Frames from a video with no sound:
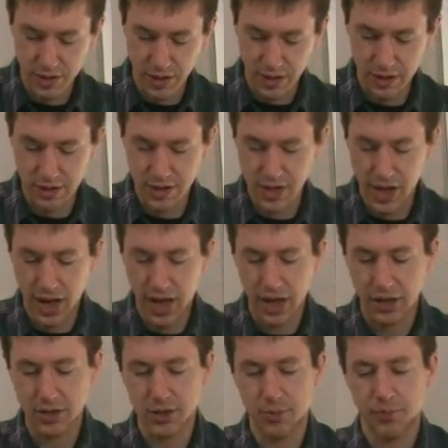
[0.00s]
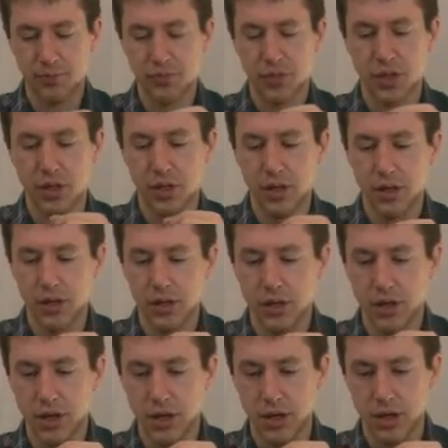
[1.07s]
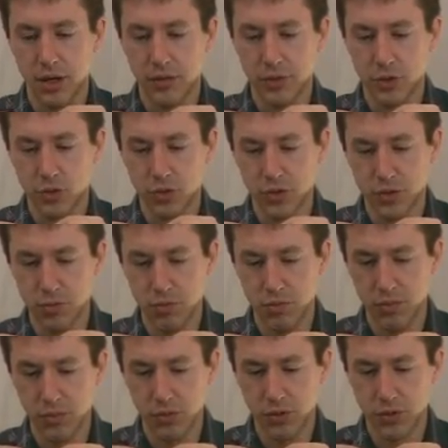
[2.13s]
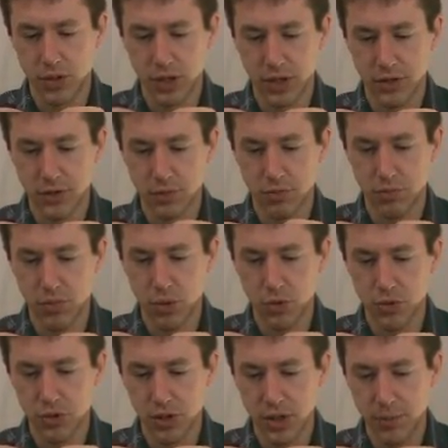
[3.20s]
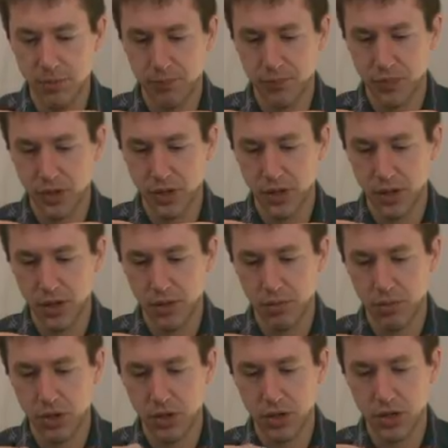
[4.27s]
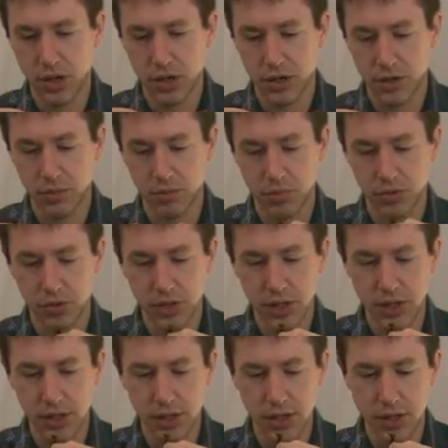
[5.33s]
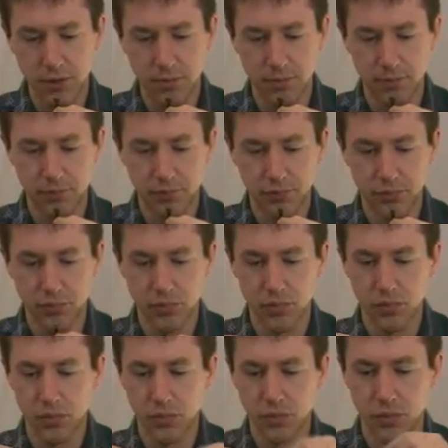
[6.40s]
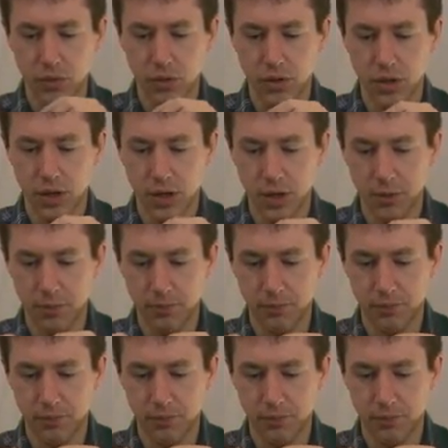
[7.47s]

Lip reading: intact. This one looks like it's mostly, but not completely. Okay.